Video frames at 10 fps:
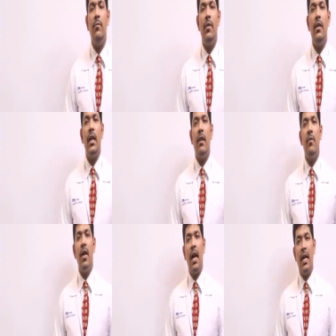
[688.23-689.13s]
inferior
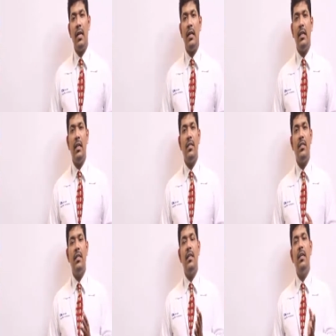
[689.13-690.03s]
alveolar artery, that is
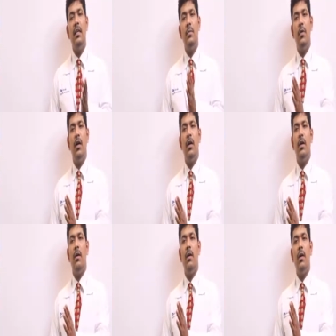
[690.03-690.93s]
a single
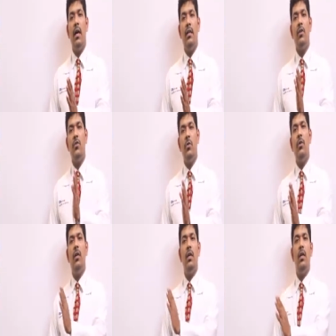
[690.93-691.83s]
uh, and the
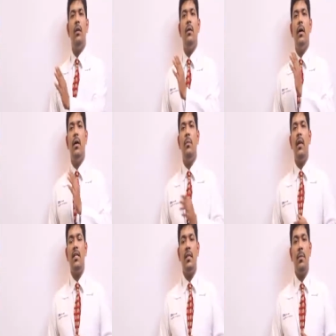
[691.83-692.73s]
sole uh,
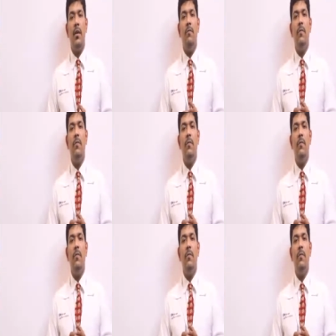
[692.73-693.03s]
blood supply